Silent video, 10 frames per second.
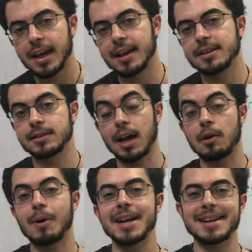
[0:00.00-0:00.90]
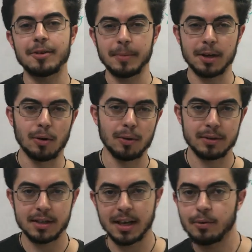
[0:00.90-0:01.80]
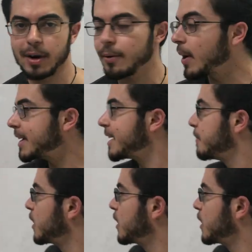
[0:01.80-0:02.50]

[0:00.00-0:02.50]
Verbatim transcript: is I write down my goals. And when I write down